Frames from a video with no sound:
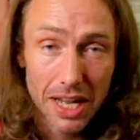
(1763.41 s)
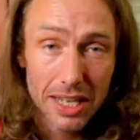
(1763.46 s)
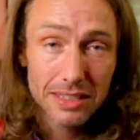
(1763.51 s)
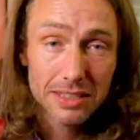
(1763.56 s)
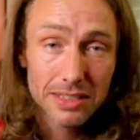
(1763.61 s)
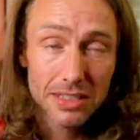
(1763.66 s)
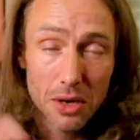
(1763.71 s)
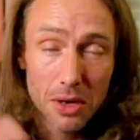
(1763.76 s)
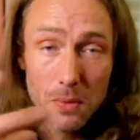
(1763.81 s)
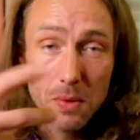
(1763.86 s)

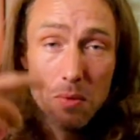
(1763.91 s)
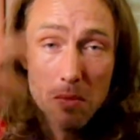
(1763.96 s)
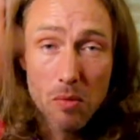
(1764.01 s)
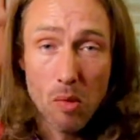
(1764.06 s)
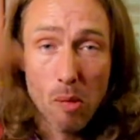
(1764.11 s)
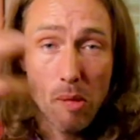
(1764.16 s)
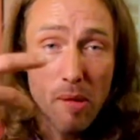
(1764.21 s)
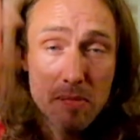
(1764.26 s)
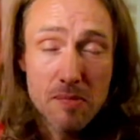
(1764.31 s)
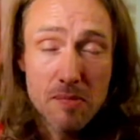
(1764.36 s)
So we will be
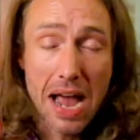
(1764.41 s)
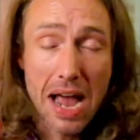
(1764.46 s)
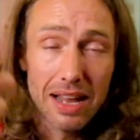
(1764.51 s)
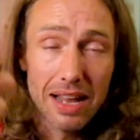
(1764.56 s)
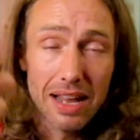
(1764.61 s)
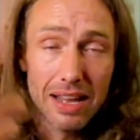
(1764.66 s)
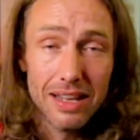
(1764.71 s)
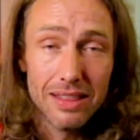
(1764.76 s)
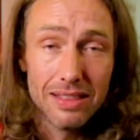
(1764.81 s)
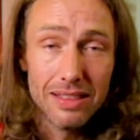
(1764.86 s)
back
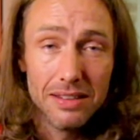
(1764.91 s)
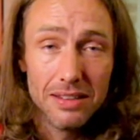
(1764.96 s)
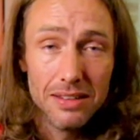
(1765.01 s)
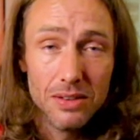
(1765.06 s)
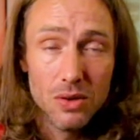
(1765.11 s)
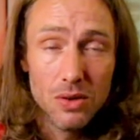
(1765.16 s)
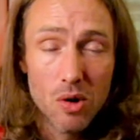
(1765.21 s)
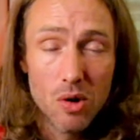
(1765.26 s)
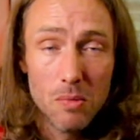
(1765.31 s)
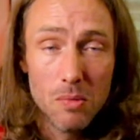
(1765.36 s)
in the
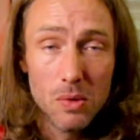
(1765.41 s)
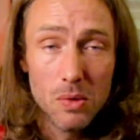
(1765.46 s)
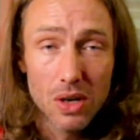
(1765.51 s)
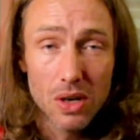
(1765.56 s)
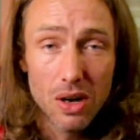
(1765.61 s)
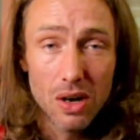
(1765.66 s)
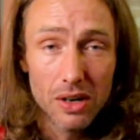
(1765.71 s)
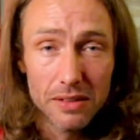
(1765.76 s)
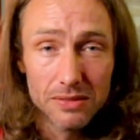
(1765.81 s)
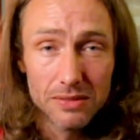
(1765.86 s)
normal
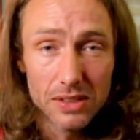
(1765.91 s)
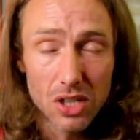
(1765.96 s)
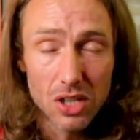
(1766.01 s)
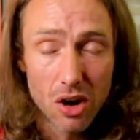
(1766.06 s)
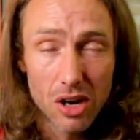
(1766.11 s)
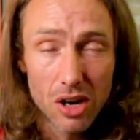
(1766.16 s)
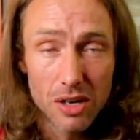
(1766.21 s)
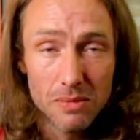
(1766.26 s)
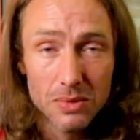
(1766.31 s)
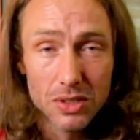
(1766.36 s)
kind of
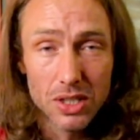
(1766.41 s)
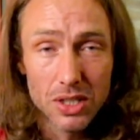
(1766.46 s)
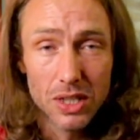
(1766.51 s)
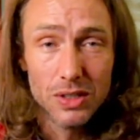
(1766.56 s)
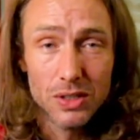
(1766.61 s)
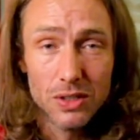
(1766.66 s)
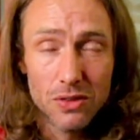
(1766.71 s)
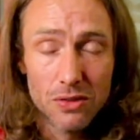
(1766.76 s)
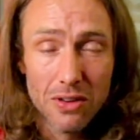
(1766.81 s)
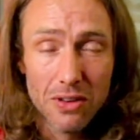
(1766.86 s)
time zones
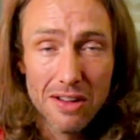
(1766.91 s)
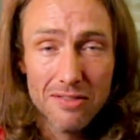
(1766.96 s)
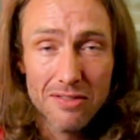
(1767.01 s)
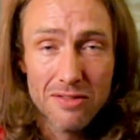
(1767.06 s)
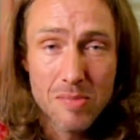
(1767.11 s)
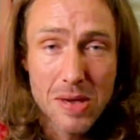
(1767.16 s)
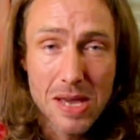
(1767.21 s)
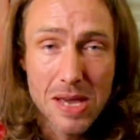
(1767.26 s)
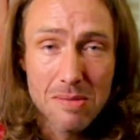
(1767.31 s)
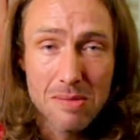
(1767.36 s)
for other
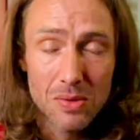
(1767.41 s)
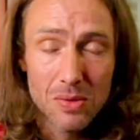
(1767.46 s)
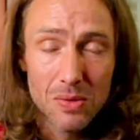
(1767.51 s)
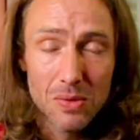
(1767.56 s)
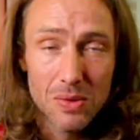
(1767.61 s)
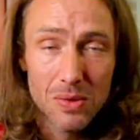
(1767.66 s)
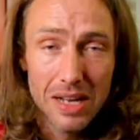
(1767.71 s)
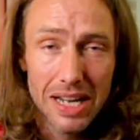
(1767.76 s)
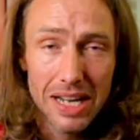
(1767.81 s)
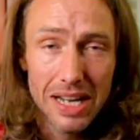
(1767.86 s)
people
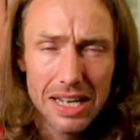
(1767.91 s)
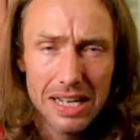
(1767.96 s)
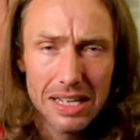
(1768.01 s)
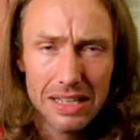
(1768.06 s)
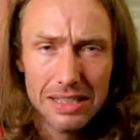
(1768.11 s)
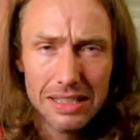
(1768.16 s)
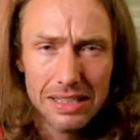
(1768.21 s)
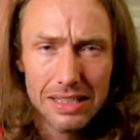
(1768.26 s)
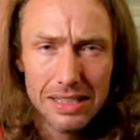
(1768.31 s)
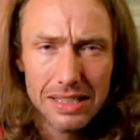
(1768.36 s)
in
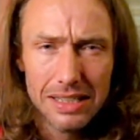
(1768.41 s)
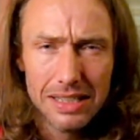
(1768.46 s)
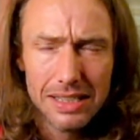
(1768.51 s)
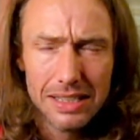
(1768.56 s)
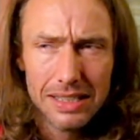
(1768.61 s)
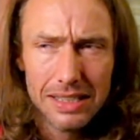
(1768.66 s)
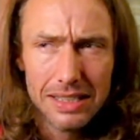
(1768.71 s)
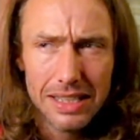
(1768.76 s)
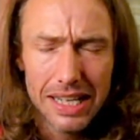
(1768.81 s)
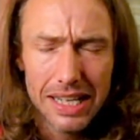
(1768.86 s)

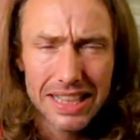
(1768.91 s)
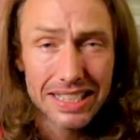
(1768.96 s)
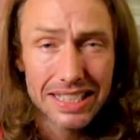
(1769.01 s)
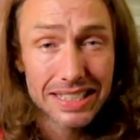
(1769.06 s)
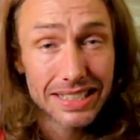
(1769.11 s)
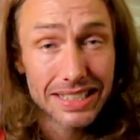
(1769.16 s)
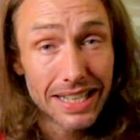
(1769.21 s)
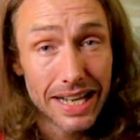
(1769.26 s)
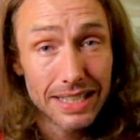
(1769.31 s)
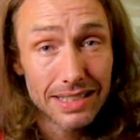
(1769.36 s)
the
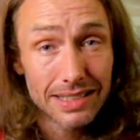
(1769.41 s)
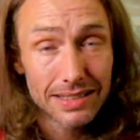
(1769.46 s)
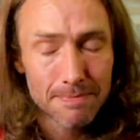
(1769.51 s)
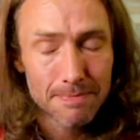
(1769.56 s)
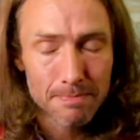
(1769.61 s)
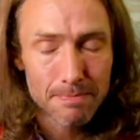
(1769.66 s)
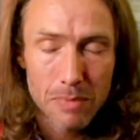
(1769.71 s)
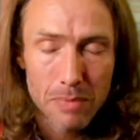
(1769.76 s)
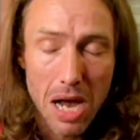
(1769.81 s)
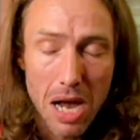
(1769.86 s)
States.
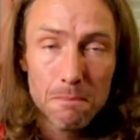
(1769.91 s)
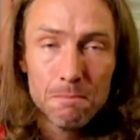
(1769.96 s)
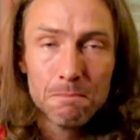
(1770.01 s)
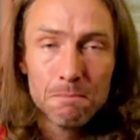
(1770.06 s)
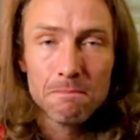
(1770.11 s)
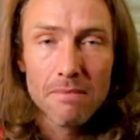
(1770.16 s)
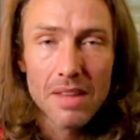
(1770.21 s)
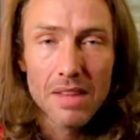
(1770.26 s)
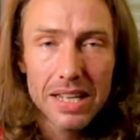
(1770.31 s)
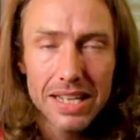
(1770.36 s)
But
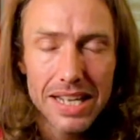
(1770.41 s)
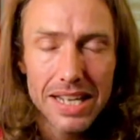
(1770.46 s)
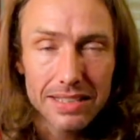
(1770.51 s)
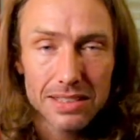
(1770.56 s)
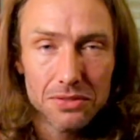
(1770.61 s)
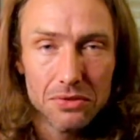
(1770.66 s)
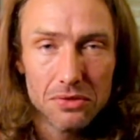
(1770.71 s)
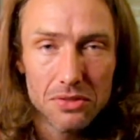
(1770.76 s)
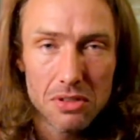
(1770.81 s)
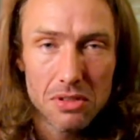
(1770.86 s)
yes,
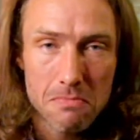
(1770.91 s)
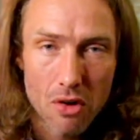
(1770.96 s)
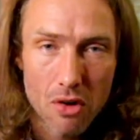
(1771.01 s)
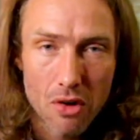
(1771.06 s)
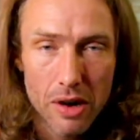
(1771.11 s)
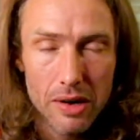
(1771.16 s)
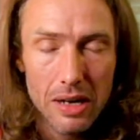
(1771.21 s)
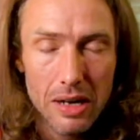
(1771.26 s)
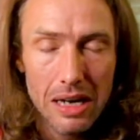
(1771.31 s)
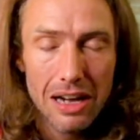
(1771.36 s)
tomorrow,
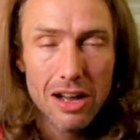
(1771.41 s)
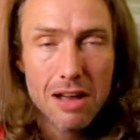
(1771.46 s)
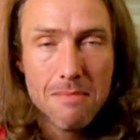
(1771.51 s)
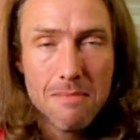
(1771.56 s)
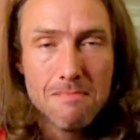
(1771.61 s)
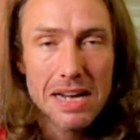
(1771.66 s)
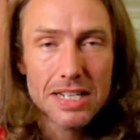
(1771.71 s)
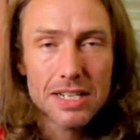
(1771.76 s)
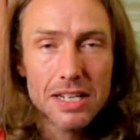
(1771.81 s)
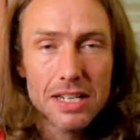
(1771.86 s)
I
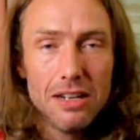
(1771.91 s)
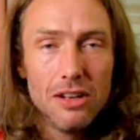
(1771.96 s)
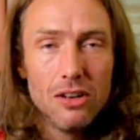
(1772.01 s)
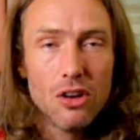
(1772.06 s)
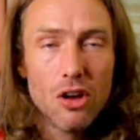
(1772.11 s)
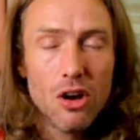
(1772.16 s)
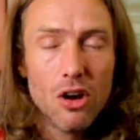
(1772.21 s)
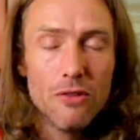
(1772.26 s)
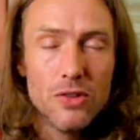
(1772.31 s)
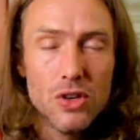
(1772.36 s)
imagine a lot
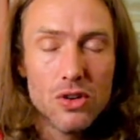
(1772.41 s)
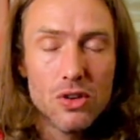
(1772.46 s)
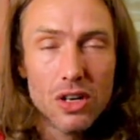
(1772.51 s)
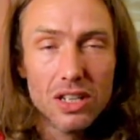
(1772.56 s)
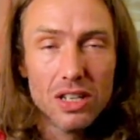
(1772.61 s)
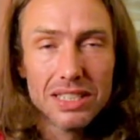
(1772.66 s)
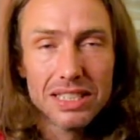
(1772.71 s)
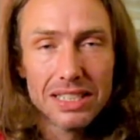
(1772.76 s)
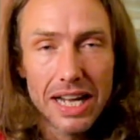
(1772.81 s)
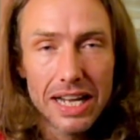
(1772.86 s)
of you guys
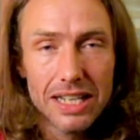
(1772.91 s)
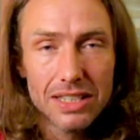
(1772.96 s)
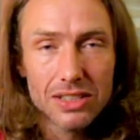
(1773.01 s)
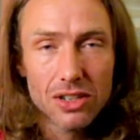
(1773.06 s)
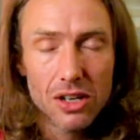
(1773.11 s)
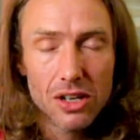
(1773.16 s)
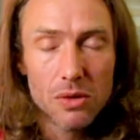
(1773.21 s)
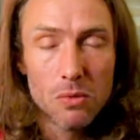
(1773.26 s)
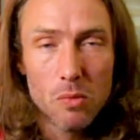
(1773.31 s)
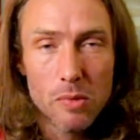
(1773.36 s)

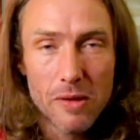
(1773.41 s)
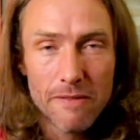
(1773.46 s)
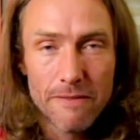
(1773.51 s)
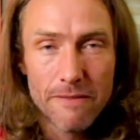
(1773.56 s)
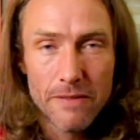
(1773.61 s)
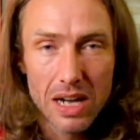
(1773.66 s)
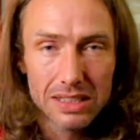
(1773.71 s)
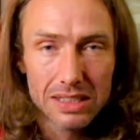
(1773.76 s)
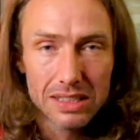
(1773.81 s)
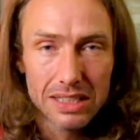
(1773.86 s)
stateside will be
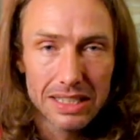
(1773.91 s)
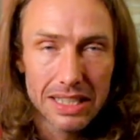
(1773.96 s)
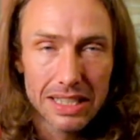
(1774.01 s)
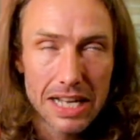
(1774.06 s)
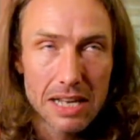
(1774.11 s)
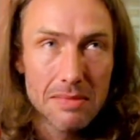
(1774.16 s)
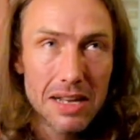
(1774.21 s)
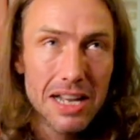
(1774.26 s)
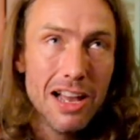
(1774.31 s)
fast asleep.